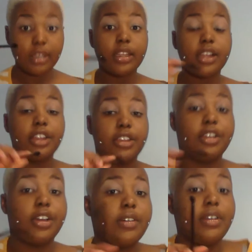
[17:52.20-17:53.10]
There you
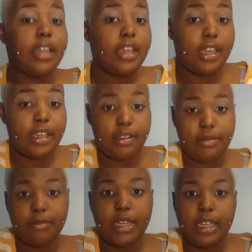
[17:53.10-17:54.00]
go, and I
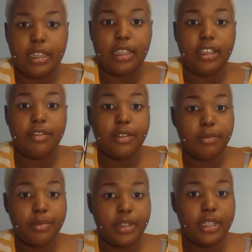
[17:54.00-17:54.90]
have my
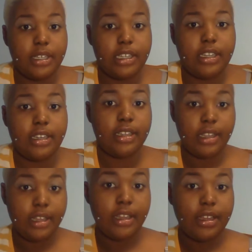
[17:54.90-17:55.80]
even blended
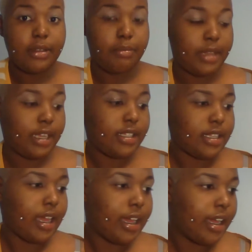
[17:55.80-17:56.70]
base
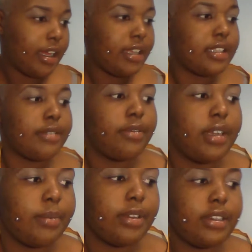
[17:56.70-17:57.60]
eyes.
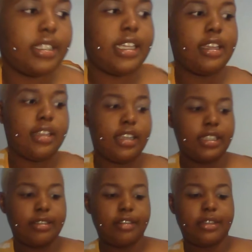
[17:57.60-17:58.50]
What I'm going to take
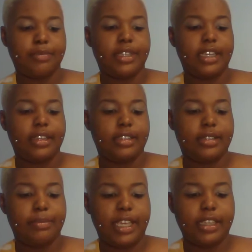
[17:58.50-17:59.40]
next for
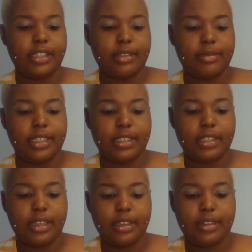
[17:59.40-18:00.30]
the base of this